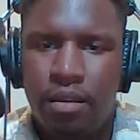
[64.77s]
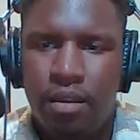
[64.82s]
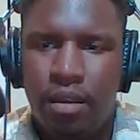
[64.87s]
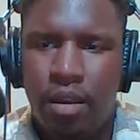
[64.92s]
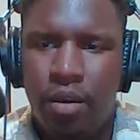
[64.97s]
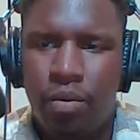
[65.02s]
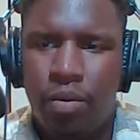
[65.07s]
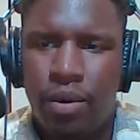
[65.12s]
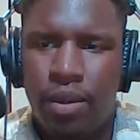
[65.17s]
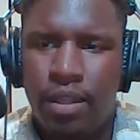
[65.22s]

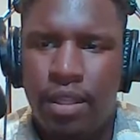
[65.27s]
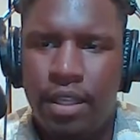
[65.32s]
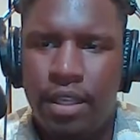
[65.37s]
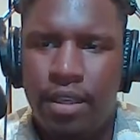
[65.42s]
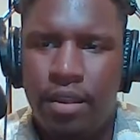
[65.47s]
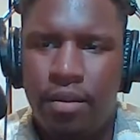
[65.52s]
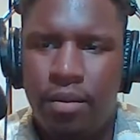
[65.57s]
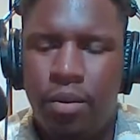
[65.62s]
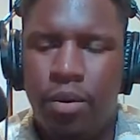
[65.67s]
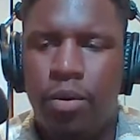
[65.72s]
Oh,
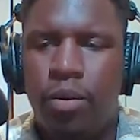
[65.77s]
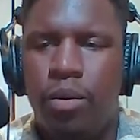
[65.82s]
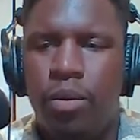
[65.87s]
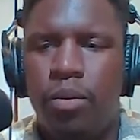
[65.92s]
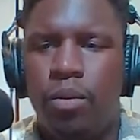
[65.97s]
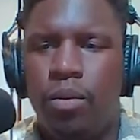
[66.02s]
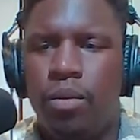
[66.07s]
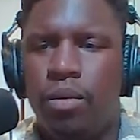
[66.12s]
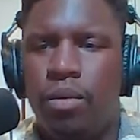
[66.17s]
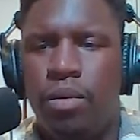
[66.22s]
really? Well,
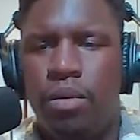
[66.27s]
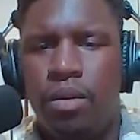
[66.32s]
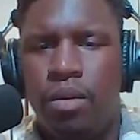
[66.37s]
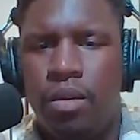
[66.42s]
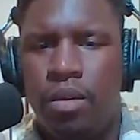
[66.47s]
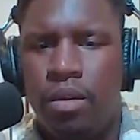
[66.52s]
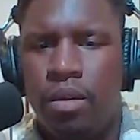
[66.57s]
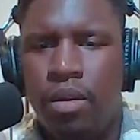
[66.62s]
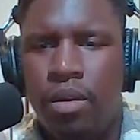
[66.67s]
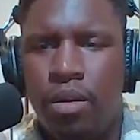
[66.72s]
Europe,
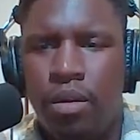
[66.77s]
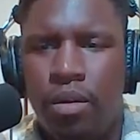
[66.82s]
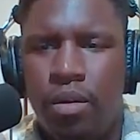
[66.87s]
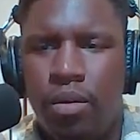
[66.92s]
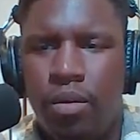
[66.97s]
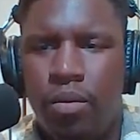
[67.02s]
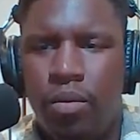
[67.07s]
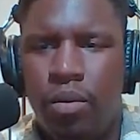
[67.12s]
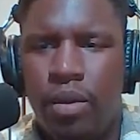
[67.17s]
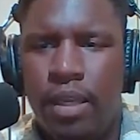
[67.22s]
yeah.
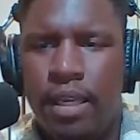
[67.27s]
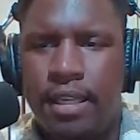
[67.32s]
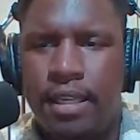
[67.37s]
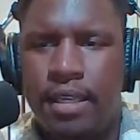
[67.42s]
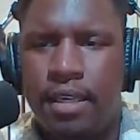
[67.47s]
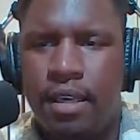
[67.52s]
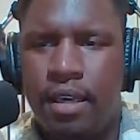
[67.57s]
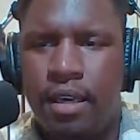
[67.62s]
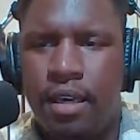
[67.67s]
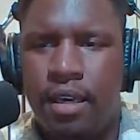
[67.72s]

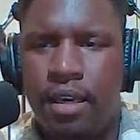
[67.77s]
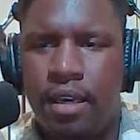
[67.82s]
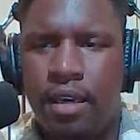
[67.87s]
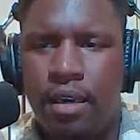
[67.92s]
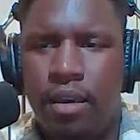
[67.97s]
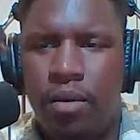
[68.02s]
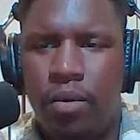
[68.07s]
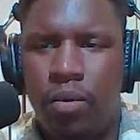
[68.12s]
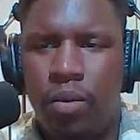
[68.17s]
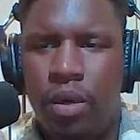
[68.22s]
Like
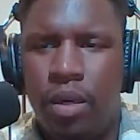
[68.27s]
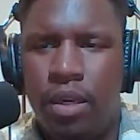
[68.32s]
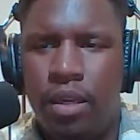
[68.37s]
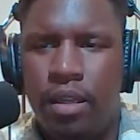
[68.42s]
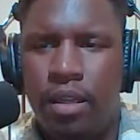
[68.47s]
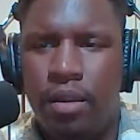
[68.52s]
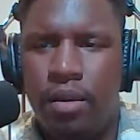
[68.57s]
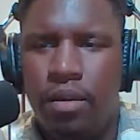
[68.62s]
uh, what?